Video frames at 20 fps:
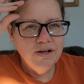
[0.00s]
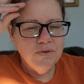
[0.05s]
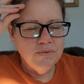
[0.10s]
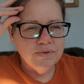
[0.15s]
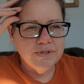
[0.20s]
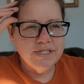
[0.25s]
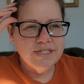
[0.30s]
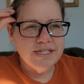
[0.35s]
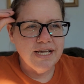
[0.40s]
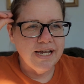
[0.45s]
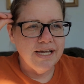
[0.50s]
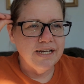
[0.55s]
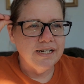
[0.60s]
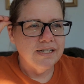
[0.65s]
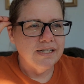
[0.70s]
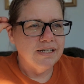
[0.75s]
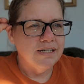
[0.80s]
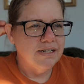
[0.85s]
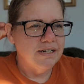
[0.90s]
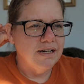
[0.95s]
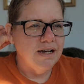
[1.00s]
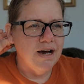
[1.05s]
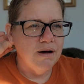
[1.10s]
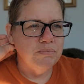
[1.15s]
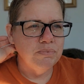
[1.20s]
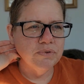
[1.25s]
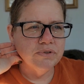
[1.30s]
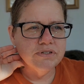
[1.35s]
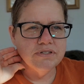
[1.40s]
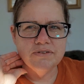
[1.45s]
was saying
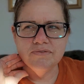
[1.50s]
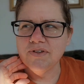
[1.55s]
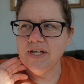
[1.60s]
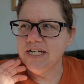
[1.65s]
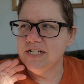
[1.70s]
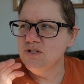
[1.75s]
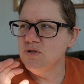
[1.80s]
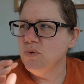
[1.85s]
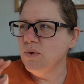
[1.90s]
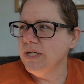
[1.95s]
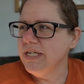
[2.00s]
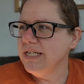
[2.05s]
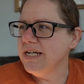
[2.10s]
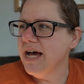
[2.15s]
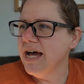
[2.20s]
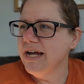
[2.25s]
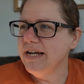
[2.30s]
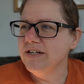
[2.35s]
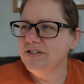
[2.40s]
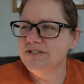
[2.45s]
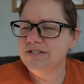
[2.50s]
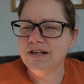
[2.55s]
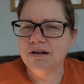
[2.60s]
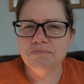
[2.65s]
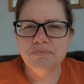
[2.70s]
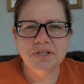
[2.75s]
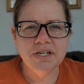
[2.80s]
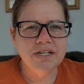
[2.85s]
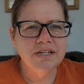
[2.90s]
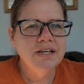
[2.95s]
upwards of like 29 or
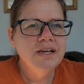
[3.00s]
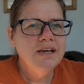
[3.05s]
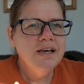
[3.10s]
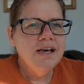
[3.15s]
something.